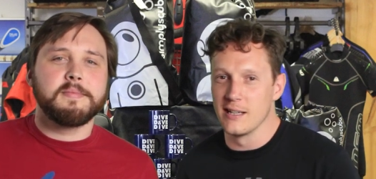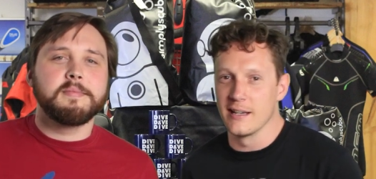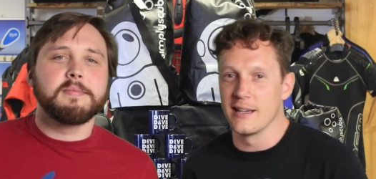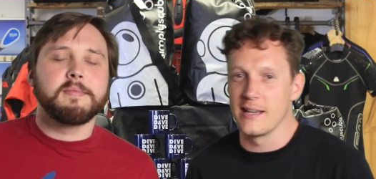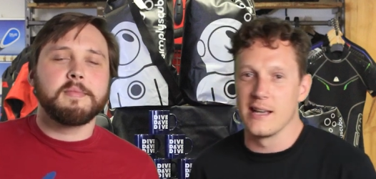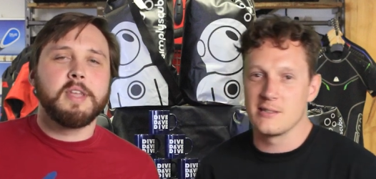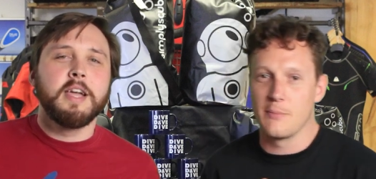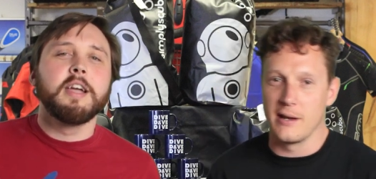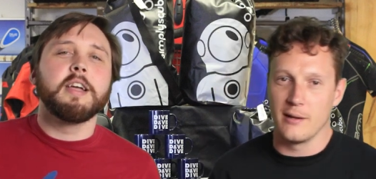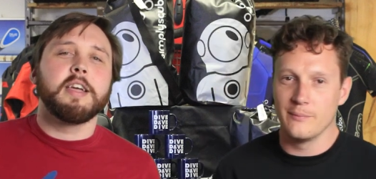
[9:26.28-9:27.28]
Speaker 1: it, it gets
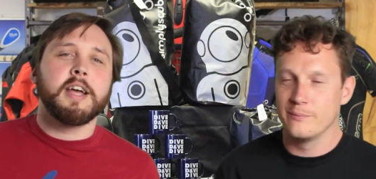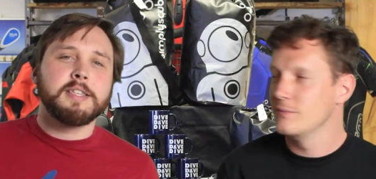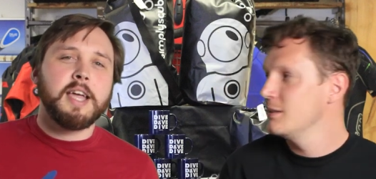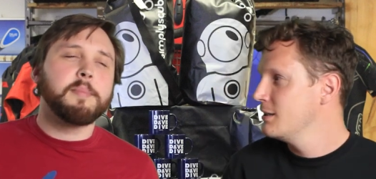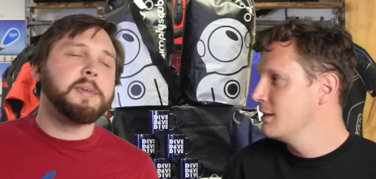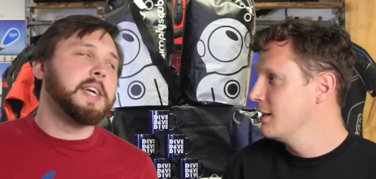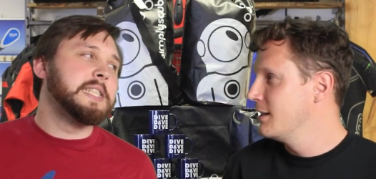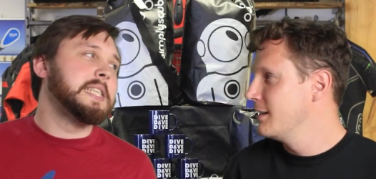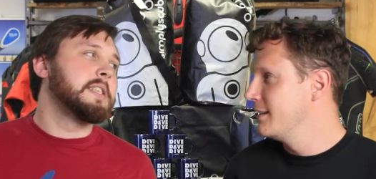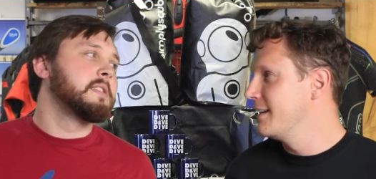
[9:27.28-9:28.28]
better. It has a happy
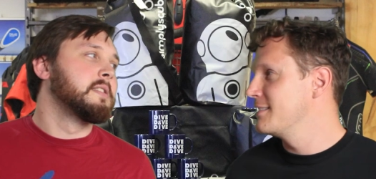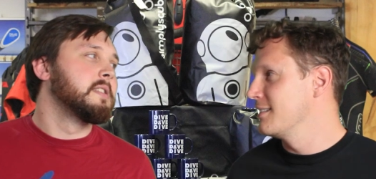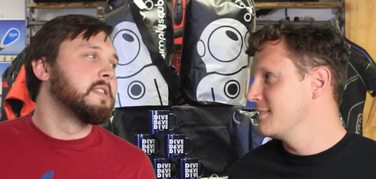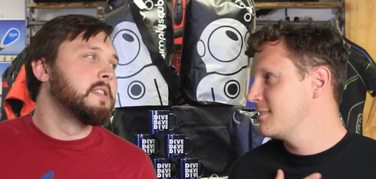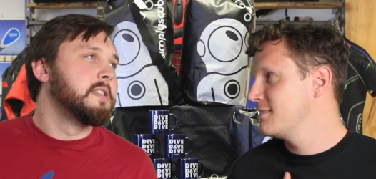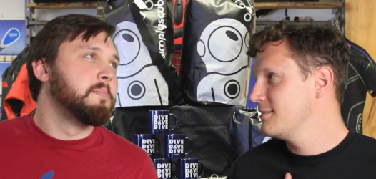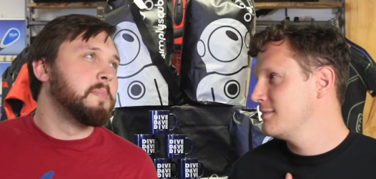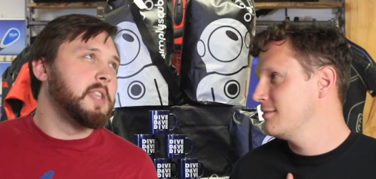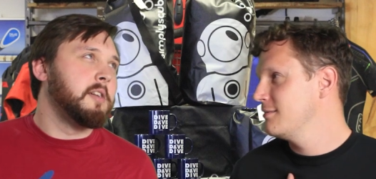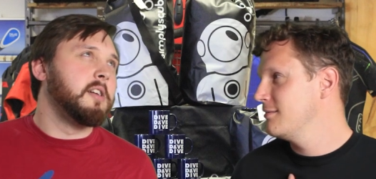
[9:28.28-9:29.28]
ending. It does.
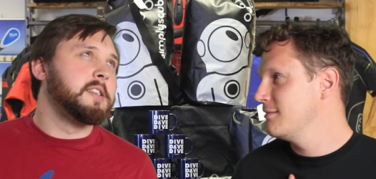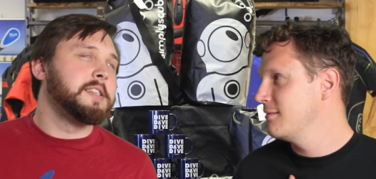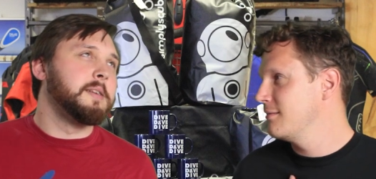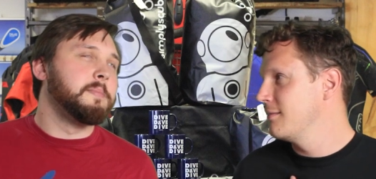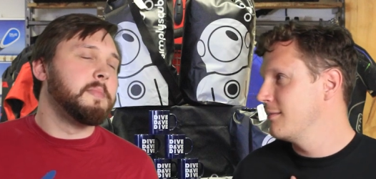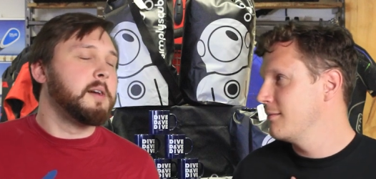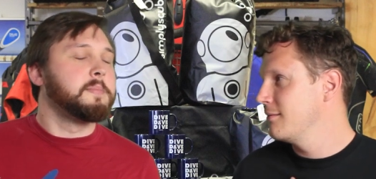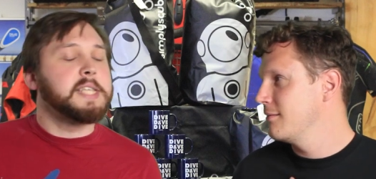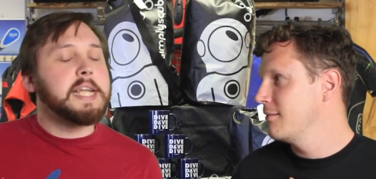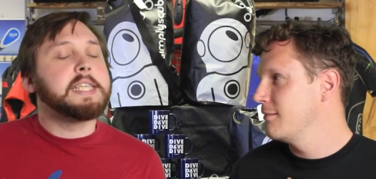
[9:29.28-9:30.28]
But there are some
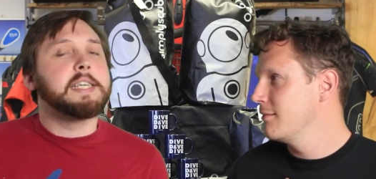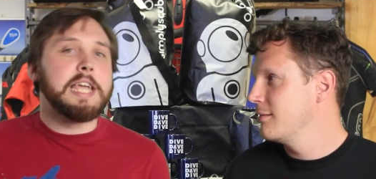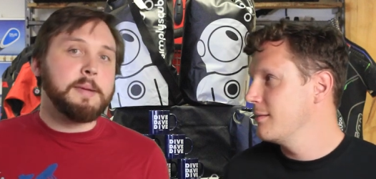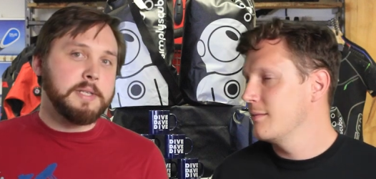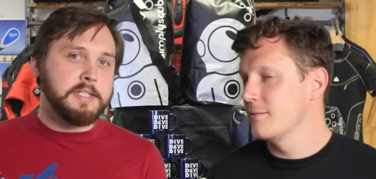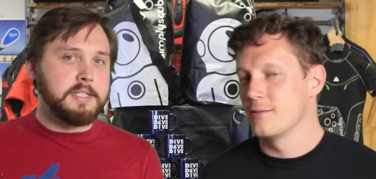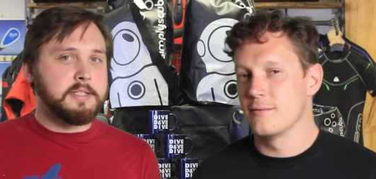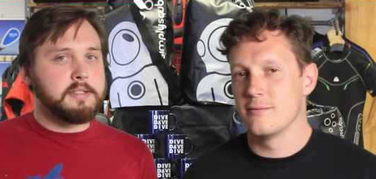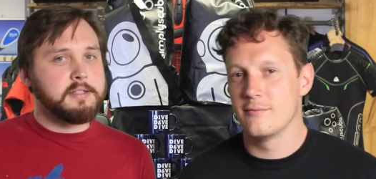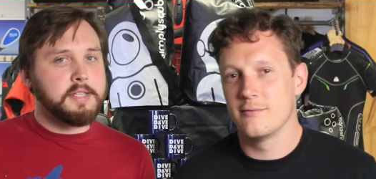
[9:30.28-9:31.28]
upsetting
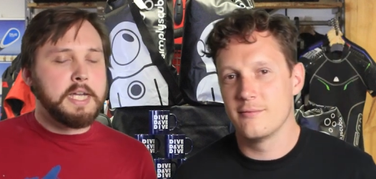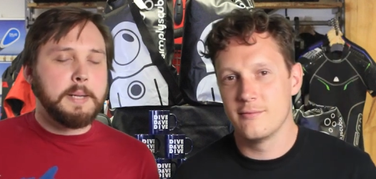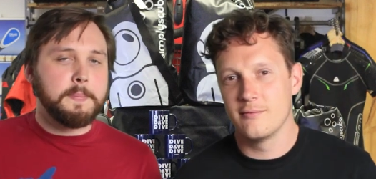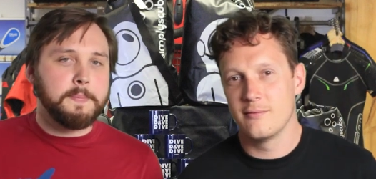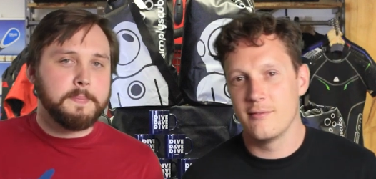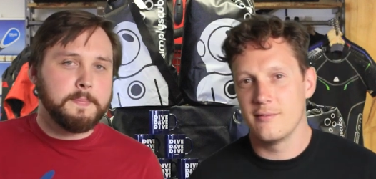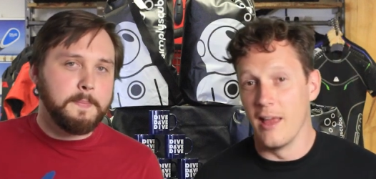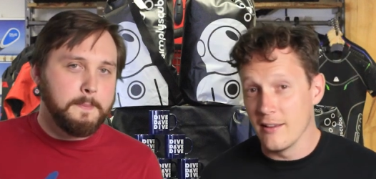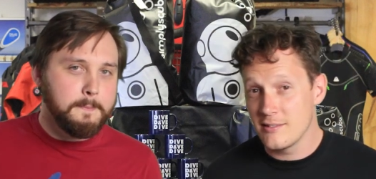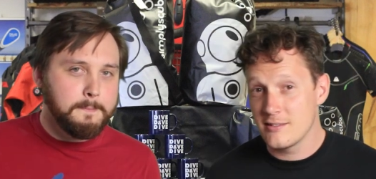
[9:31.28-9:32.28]
images to come.
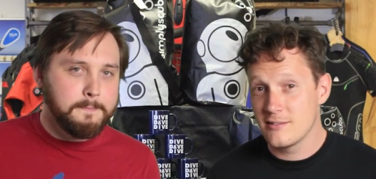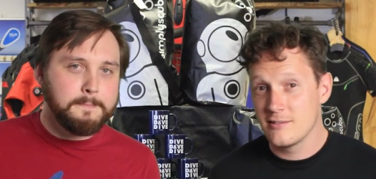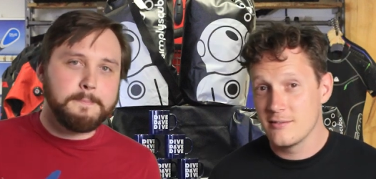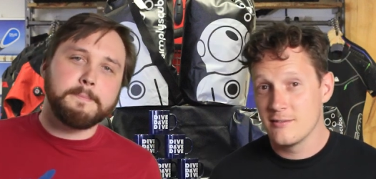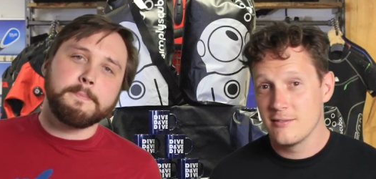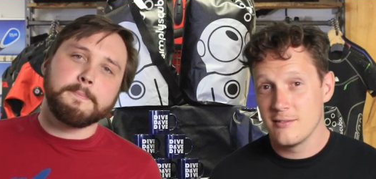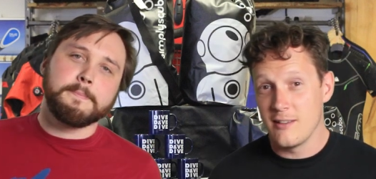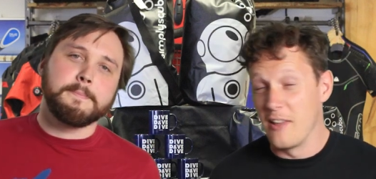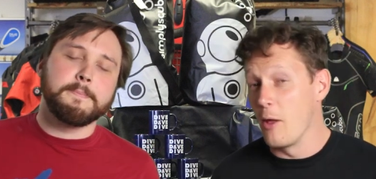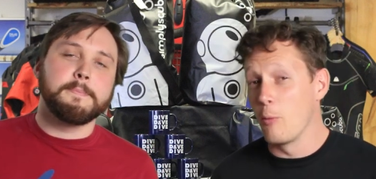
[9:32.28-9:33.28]
Speaker 2: Yes. And